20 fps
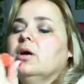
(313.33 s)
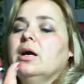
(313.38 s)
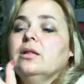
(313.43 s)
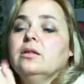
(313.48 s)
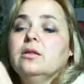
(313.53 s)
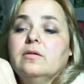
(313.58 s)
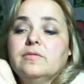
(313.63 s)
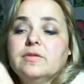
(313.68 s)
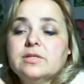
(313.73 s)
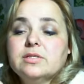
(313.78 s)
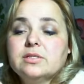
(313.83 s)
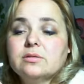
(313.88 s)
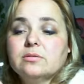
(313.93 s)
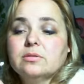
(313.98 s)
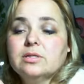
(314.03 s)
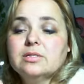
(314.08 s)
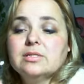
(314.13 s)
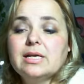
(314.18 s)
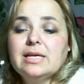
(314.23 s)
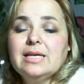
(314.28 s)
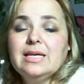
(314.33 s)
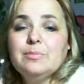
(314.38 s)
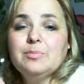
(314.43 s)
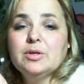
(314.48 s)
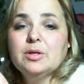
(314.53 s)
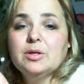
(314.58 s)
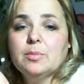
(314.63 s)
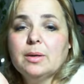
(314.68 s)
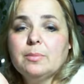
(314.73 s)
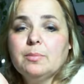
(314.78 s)
I love this because I keep
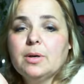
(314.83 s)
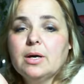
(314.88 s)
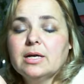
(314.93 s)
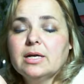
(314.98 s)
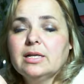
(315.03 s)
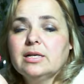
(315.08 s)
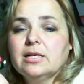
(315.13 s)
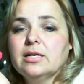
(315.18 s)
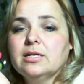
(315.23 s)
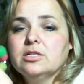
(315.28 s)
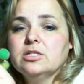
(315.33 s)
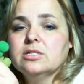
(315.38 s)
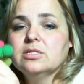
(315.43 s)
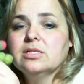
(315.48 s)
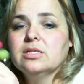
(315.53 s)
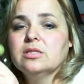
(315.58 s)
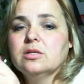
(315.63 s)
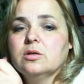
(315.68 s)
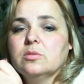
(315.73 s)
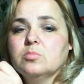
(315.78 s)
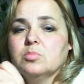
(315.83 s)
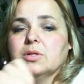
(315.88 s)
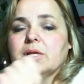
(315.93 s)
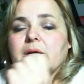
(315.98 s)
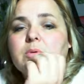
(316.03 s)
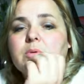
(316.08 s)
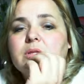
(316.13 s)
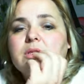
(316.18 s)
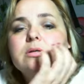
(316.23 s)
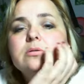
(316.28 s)
it in my pocket and I just sit there and
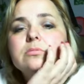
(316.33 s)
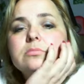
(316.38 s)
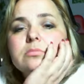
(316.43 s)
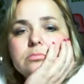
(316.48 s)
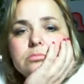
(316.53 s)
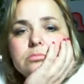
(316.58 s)
play with it.